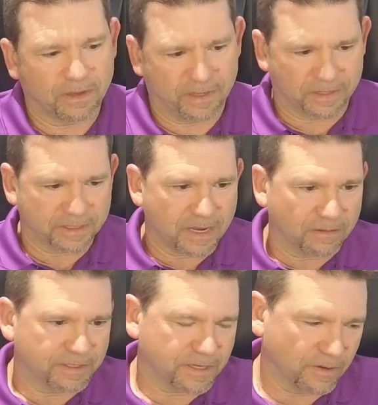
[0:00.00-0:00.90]

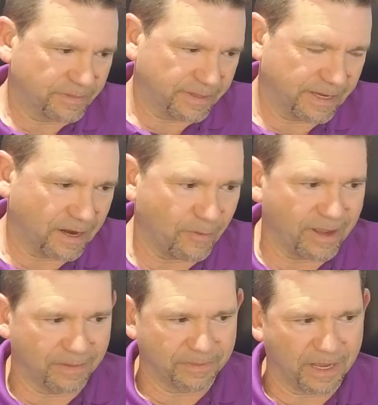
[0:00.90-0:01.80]
Exactly. So
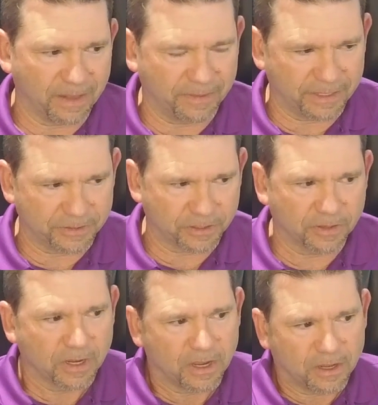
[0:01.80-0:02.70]
and then so
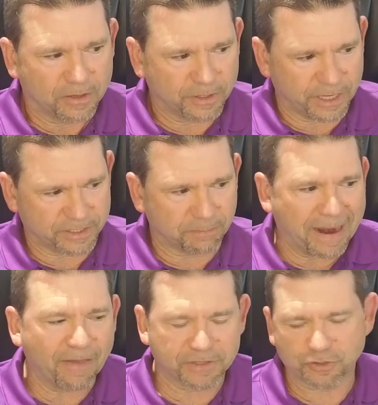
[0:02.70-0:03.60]
it's a
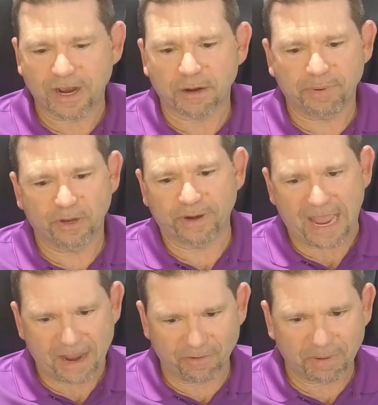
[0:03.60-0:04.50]
balance of trying to appeal to
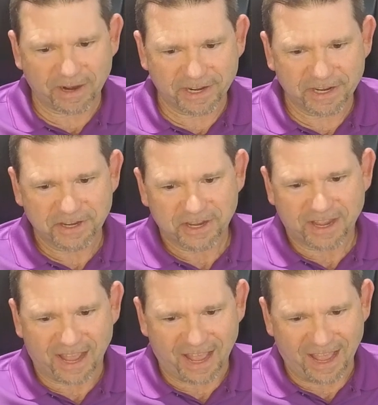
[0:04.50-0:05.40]
everybody,
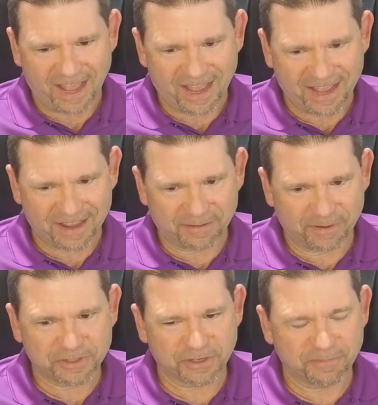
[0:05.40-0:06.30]

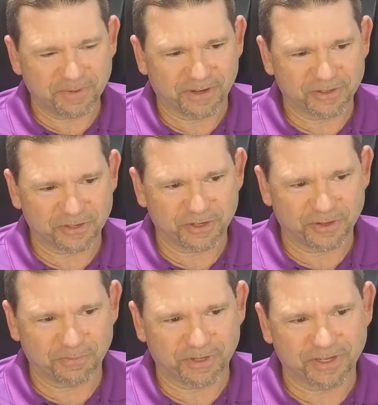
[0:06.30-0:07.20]
but
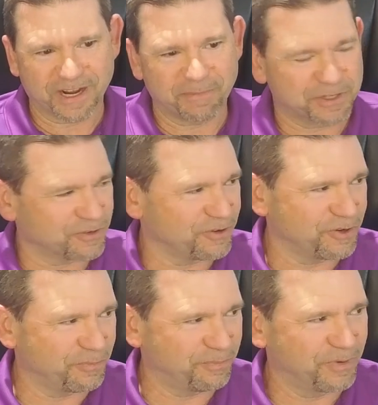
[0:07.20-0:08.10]
you got to make sure
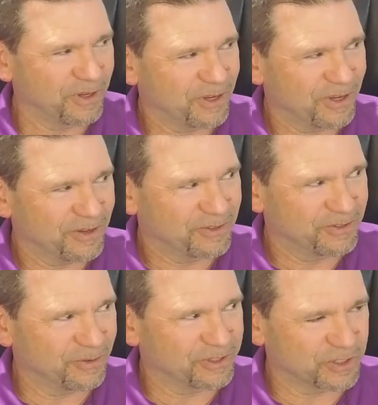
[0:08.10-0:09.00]
you
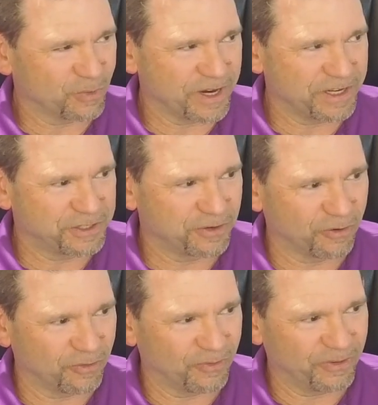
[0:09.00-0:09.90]
do it in such a way that you
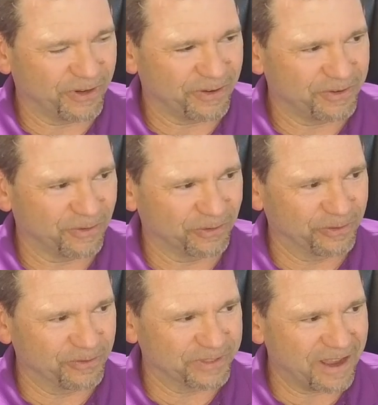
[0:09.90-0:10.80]
don't
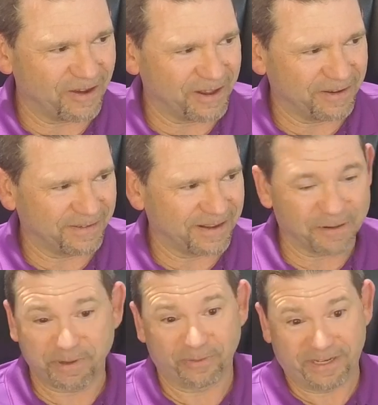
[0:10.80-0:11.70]
lose out and not
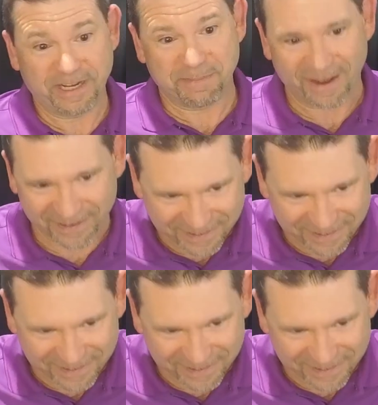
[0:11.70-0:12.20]
appeal to anybody.